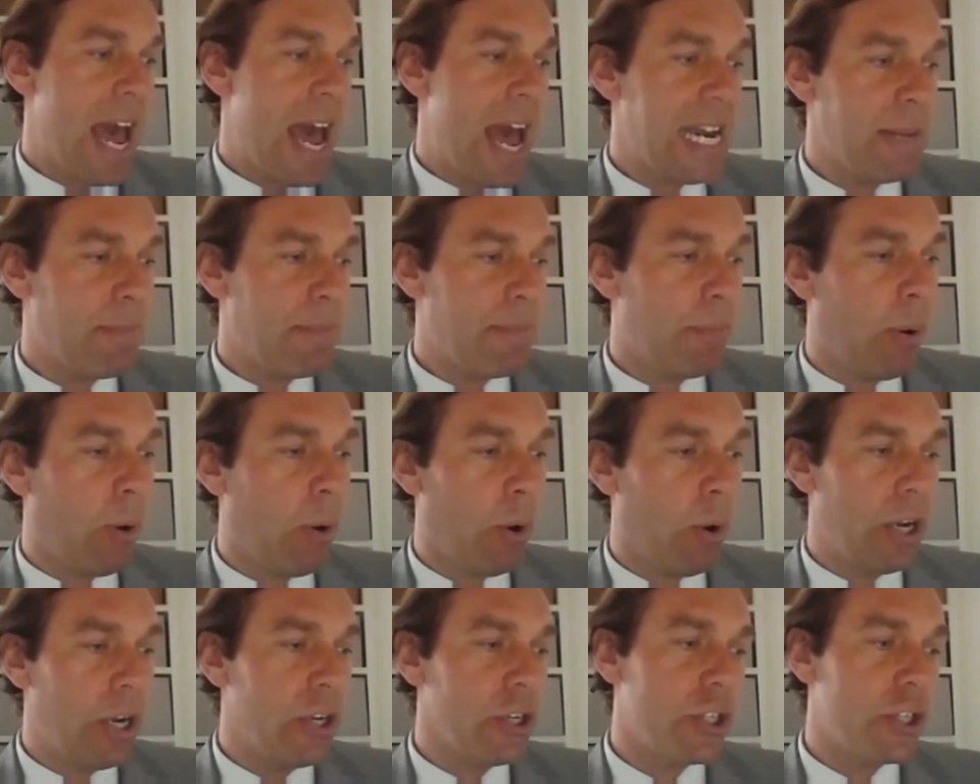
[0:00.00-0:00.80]
any
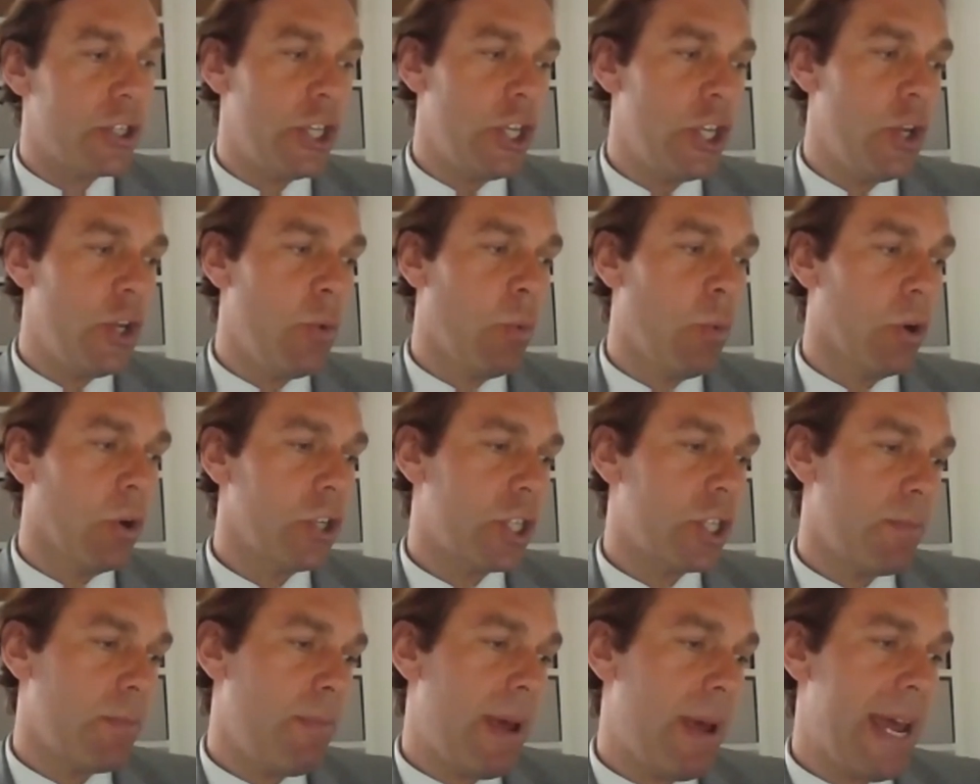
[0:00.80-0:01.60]
points that you
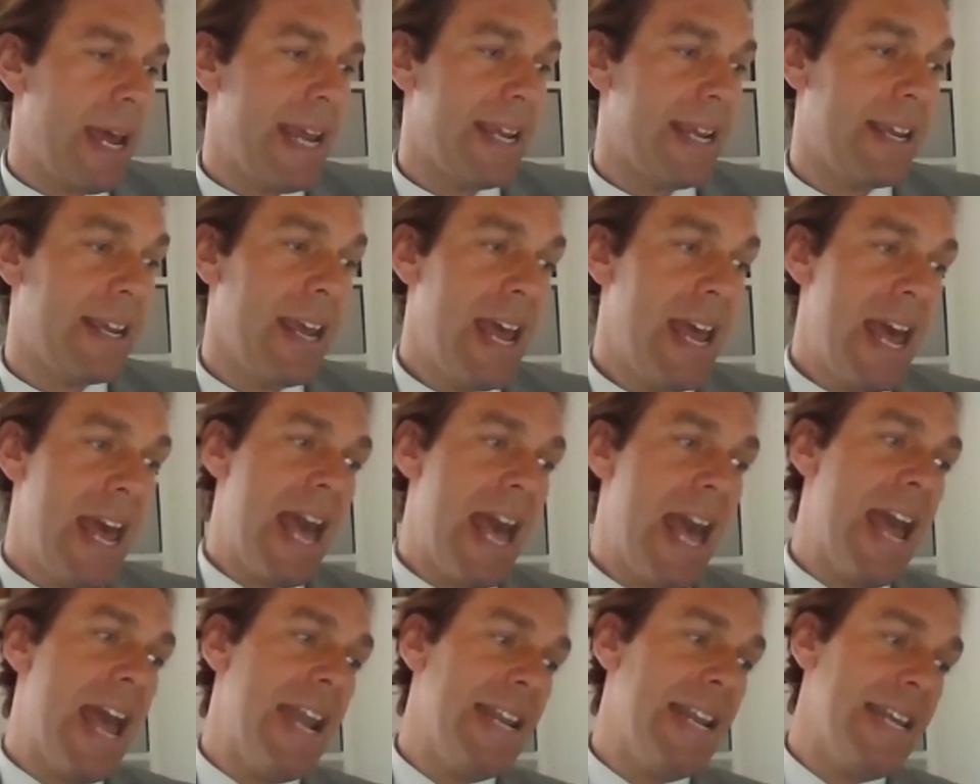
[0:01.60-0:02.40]
want to make,
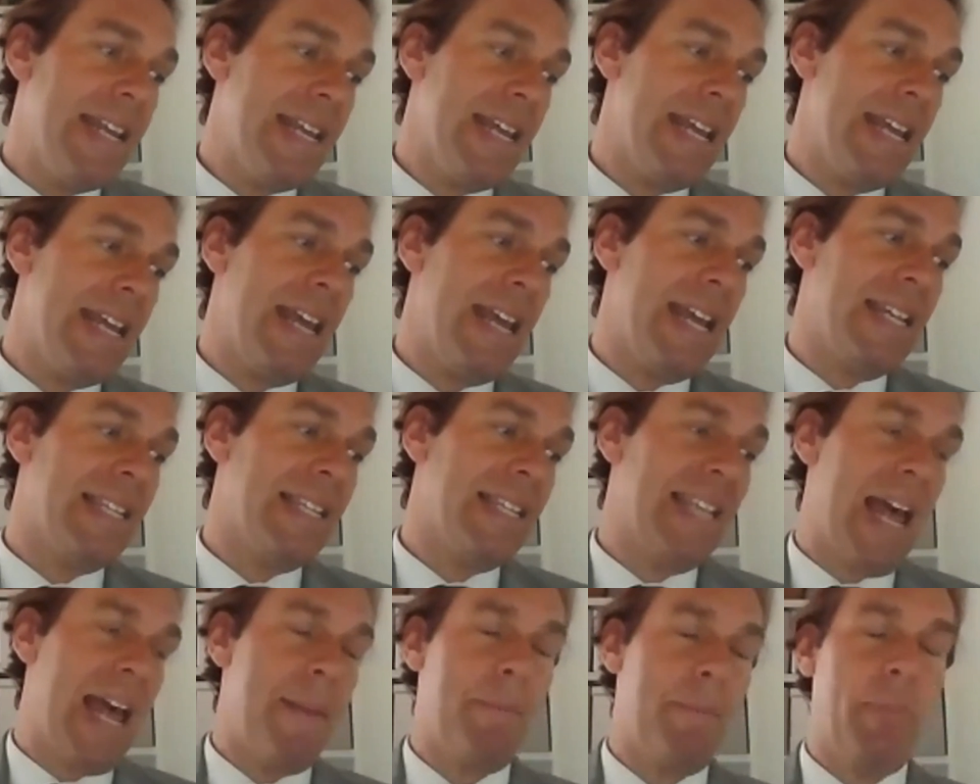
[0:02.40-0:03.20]
any
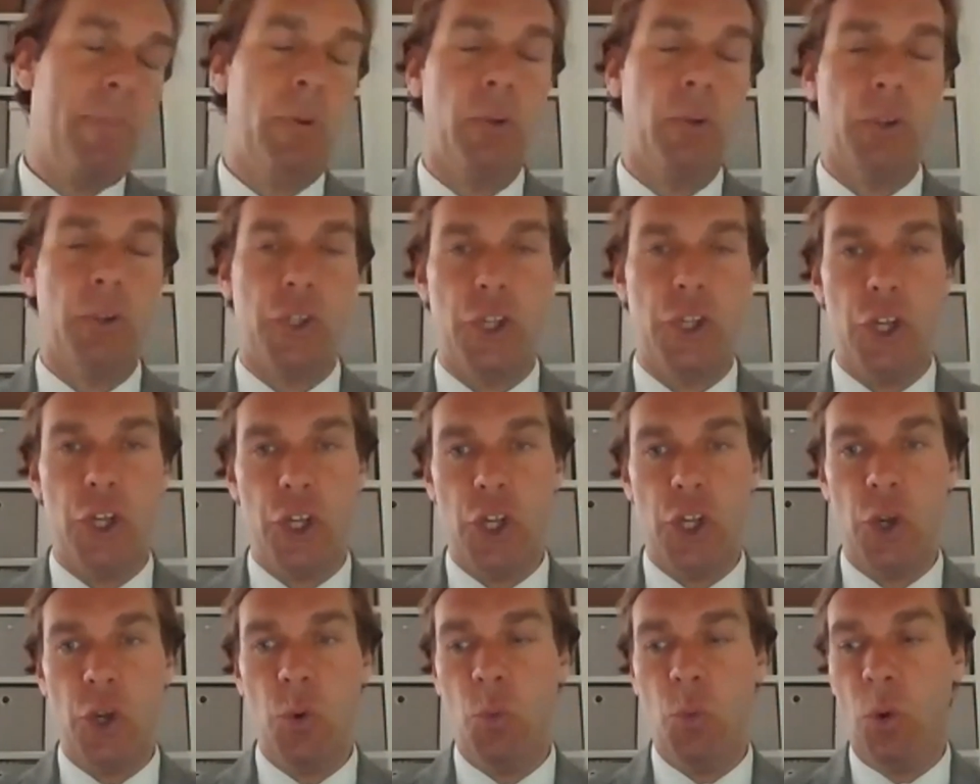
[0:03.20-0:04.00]
examples
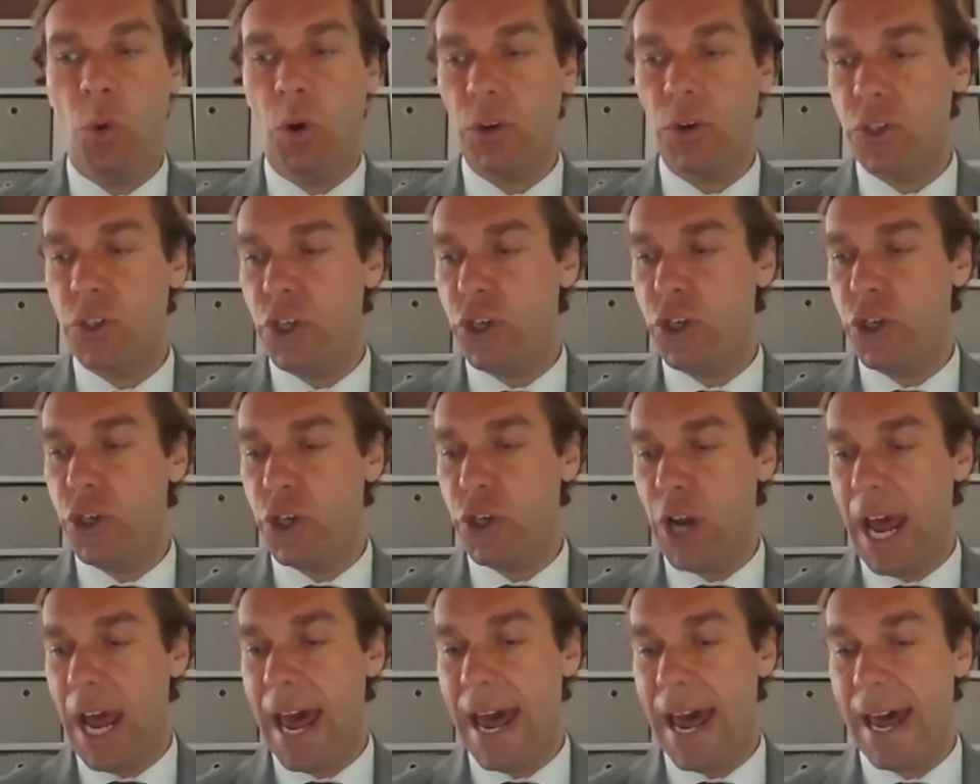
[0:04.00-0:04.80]
that you want to
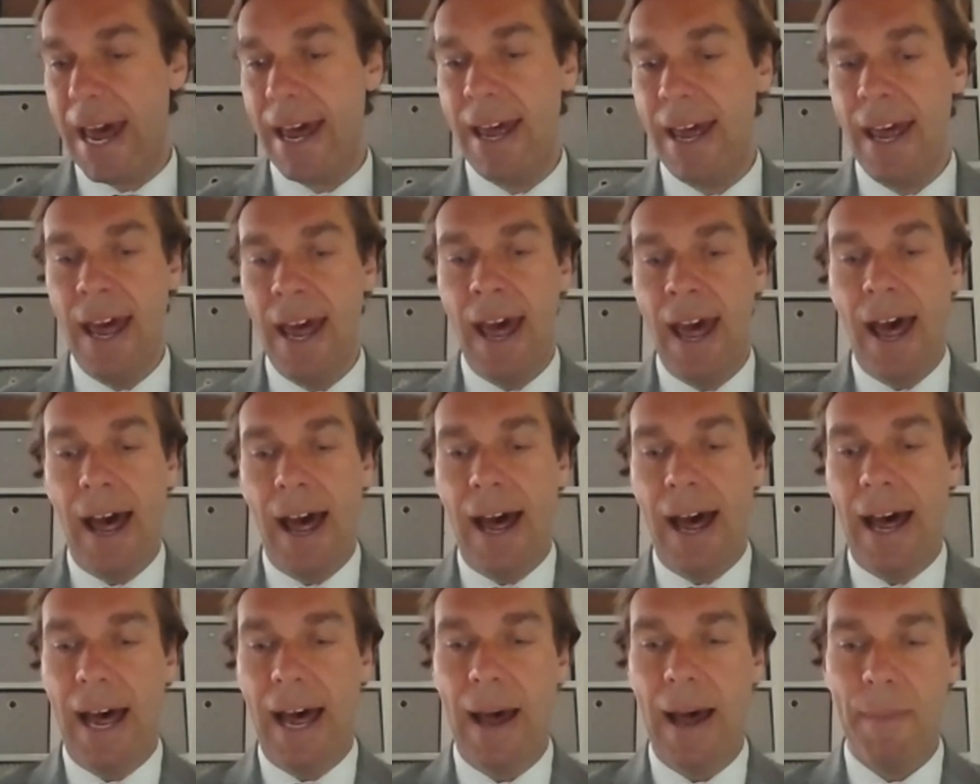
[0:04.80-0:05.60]
share.
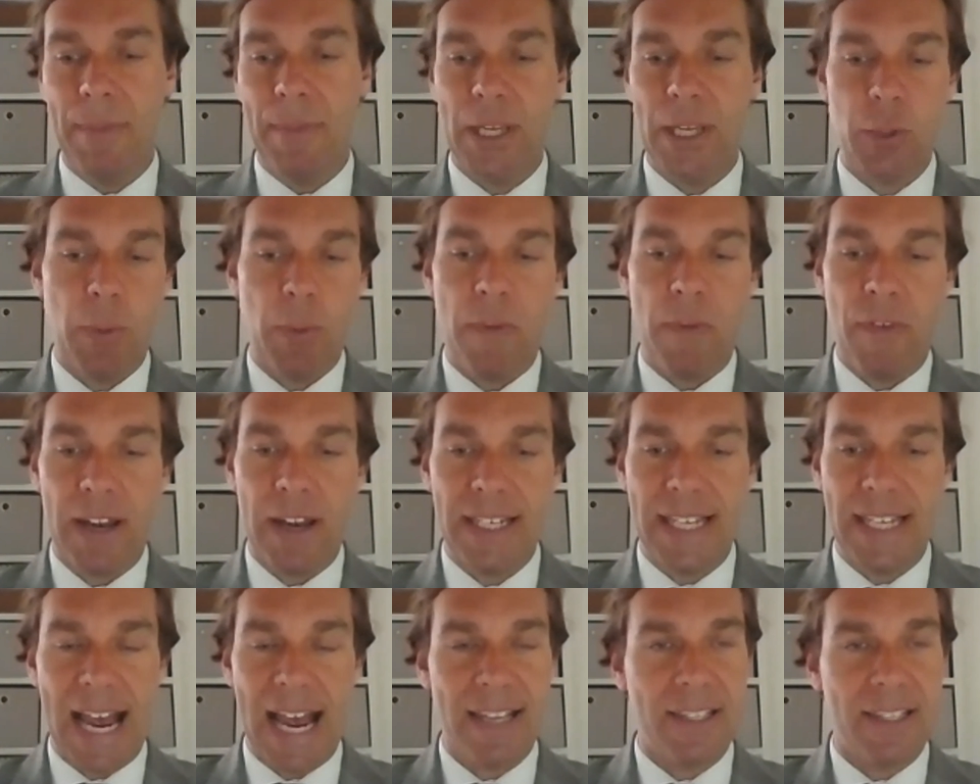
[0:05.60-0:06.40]
This would be
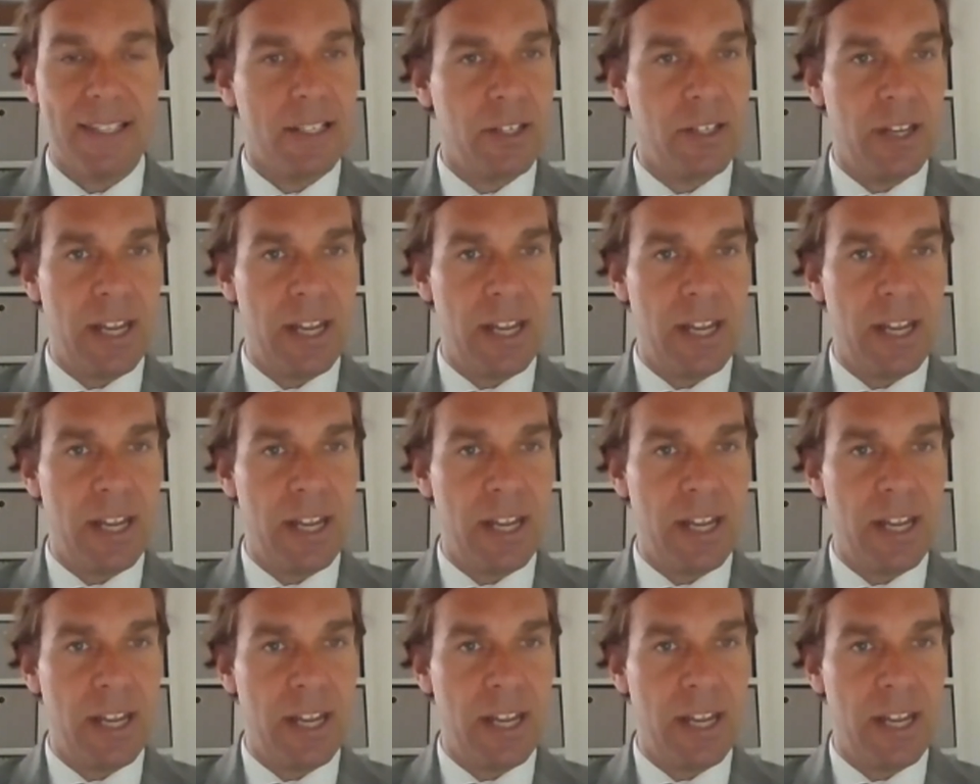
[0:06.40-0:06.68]
fantastic to